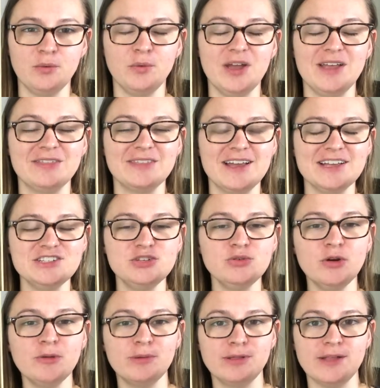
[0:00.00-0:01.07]
Unless you
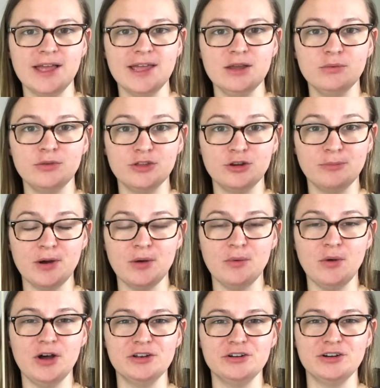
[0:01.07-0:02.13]
are playing with your bow
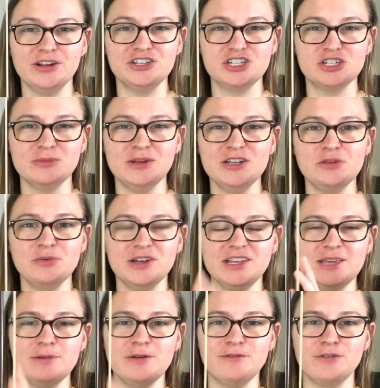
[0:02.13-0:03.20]
on your instrument, you want to
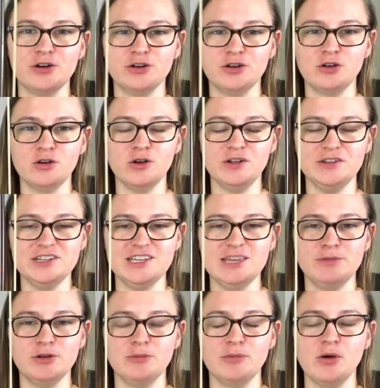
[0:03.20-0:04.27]
keep it vertical to keep
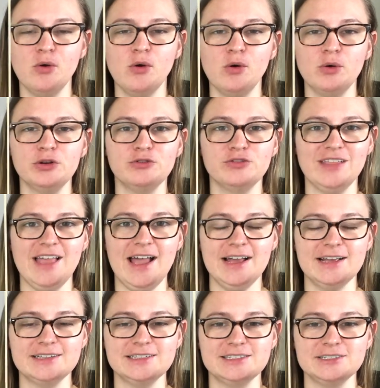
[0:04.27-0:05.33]
your bow hold
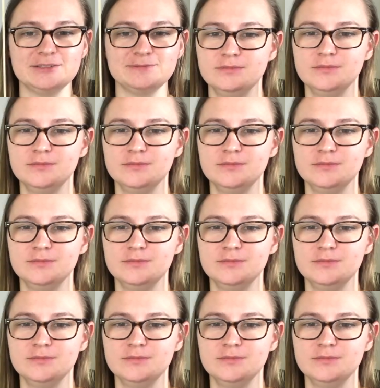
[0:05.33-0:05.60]
relaxed.